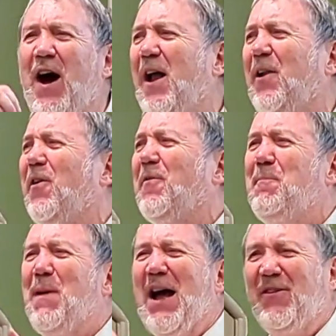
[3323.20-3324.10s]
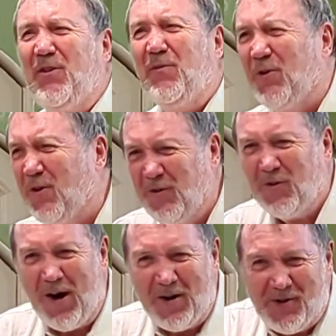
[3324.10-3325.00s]
a lot of passive
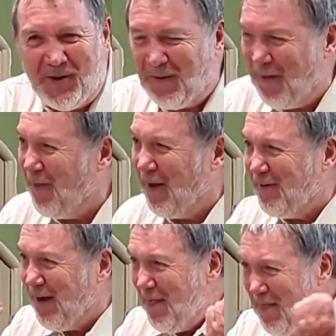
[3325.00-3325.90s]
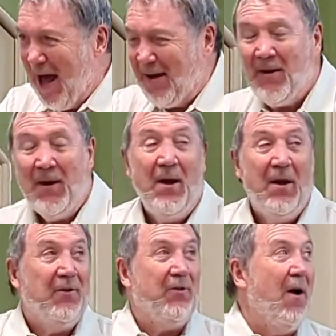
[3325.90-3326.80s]
constructions and things like that.
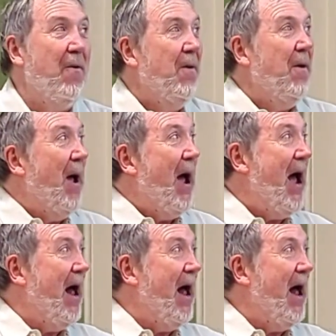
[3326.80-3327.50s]
So, and